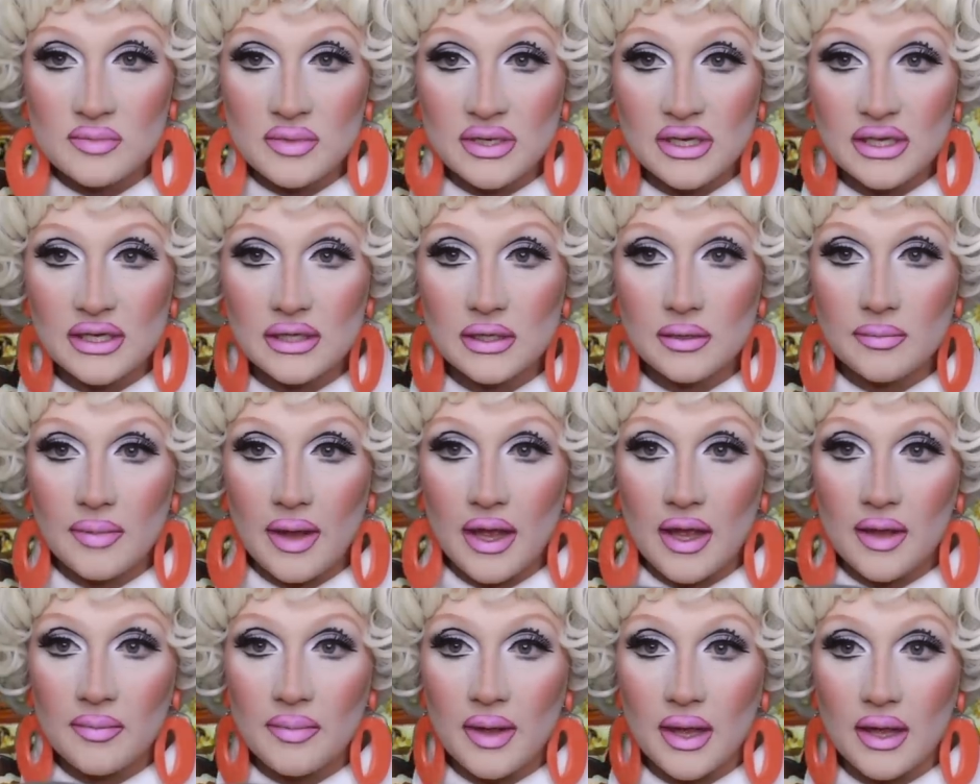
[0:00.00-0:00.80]
me, little
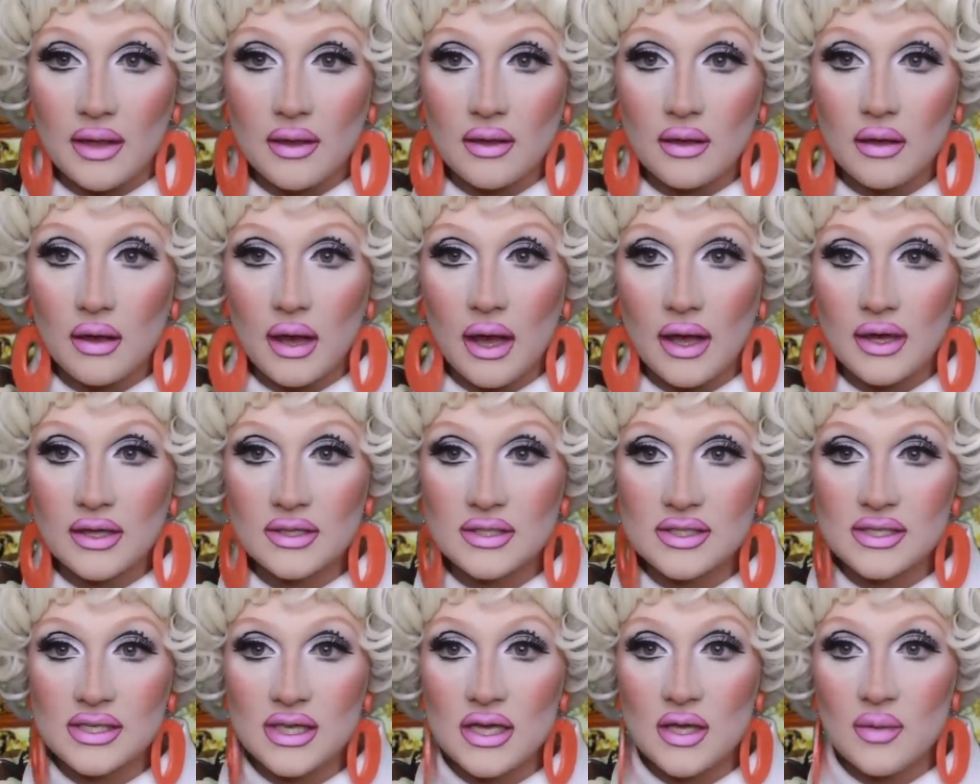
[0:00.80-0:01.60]
baby. I
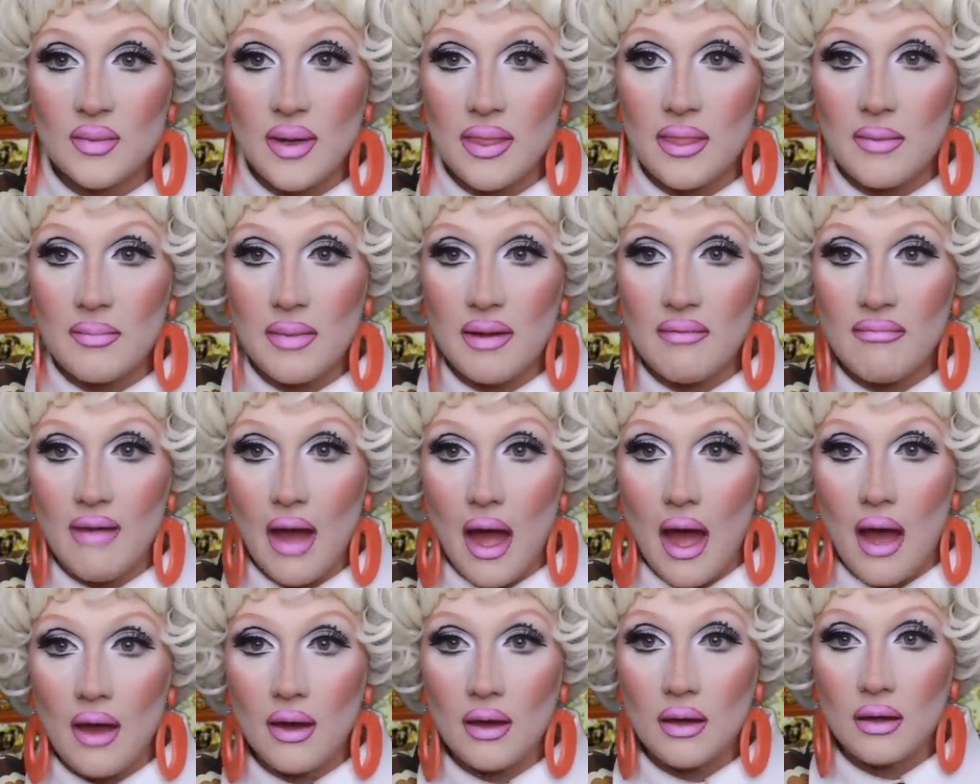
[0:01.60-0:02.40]
can see you in the
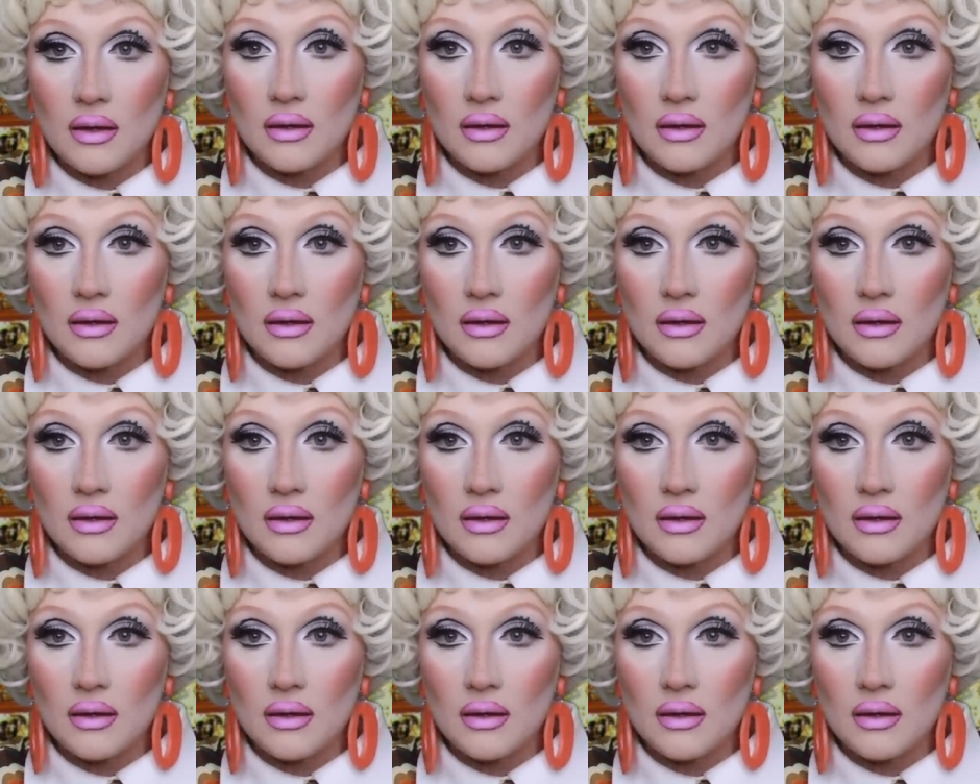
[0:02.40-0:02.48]
mirror.